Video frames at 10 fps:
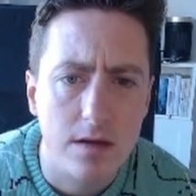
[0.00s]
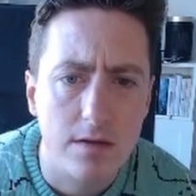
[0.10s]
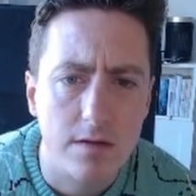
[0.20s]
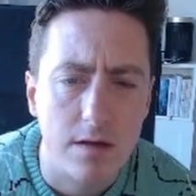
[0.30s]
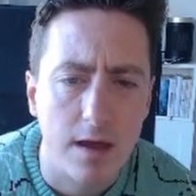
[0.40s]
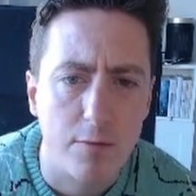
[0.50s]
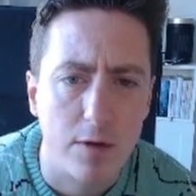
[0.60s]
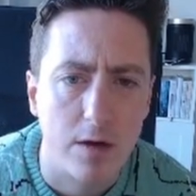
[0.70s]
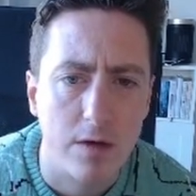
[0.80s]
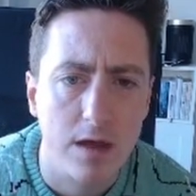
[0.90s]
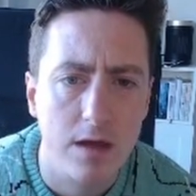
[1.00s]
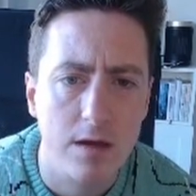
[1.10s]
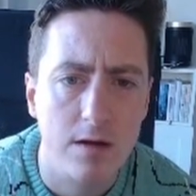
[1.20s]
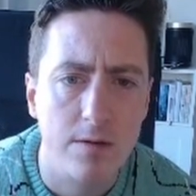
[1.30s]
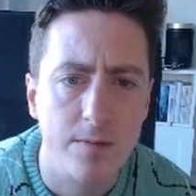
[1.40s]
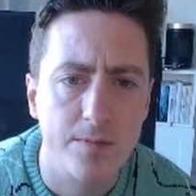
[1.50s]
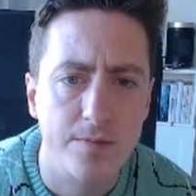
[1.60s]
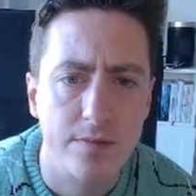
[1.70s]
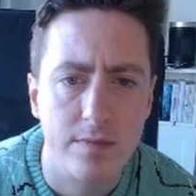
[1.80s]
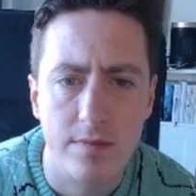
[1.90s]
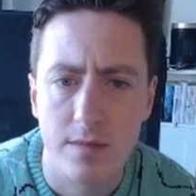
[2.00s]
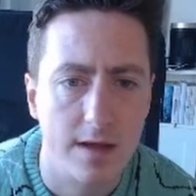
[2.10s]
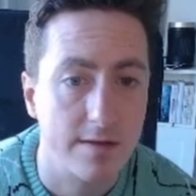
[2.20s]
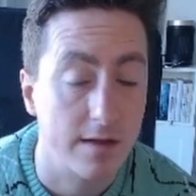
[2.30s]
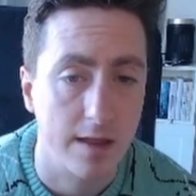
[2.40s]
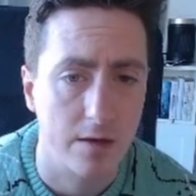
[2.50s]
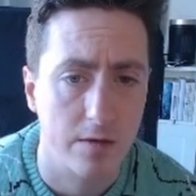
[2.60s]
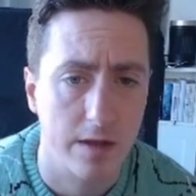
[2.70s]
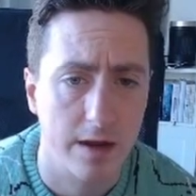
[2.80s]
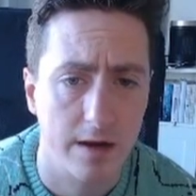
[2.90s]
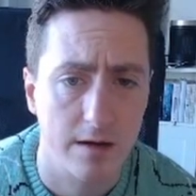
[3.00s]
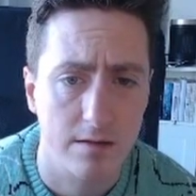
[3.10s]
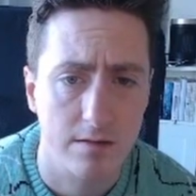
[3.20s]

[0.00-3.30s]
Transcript: So yeah, if we go here, let's say they go there,